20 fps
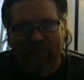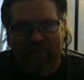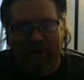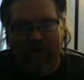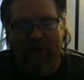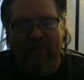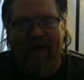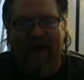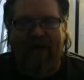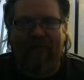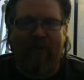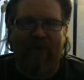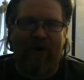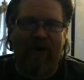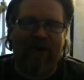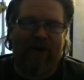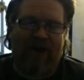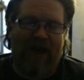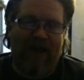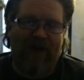putting them out
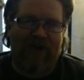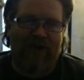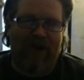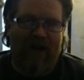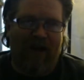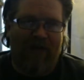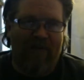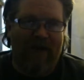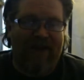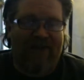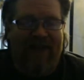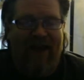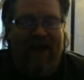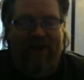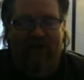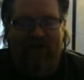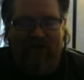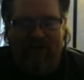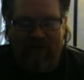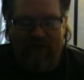there, sketching on them. That's
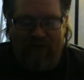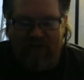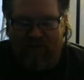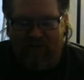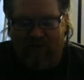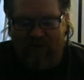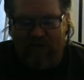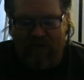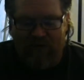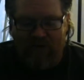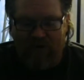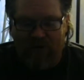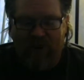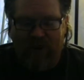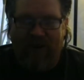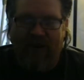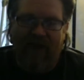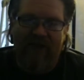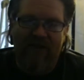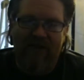actually just
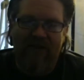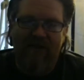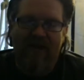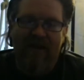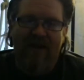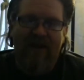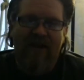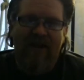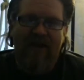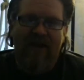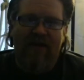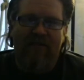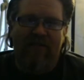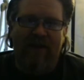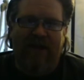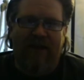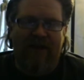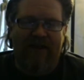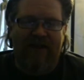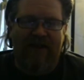ridiculous.
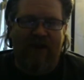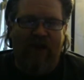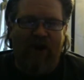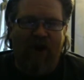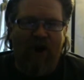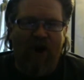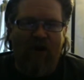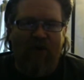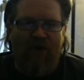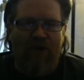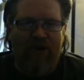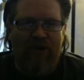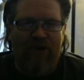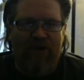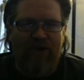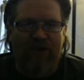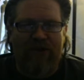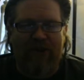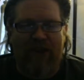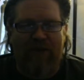Because in the long run,
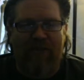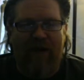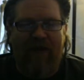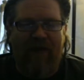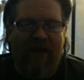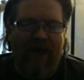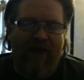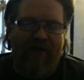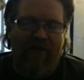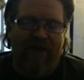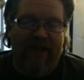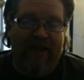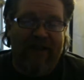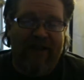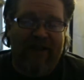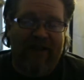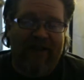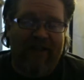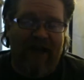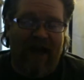you'll see by the
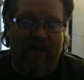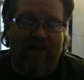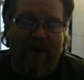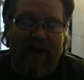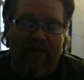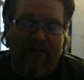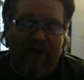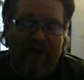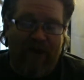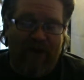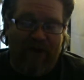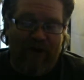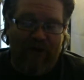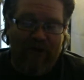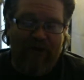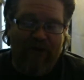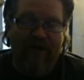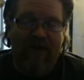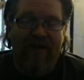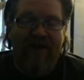evidence that's on my
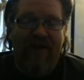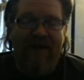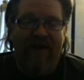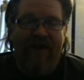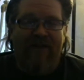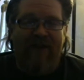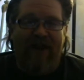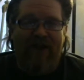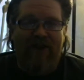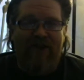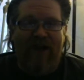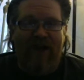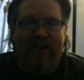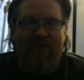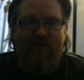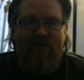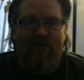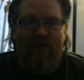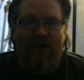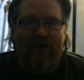videos that
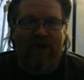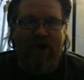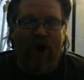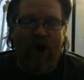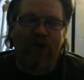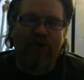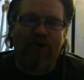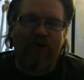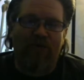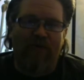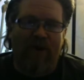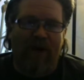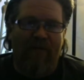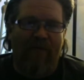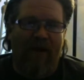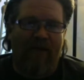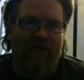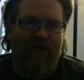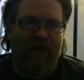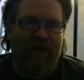Jason Willis altered one of
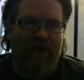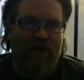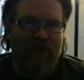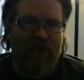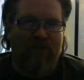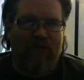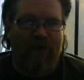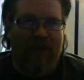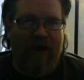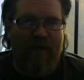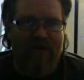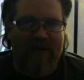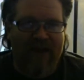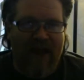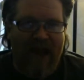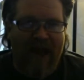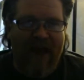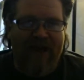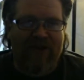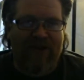my videos when I was
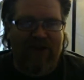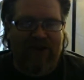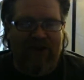asked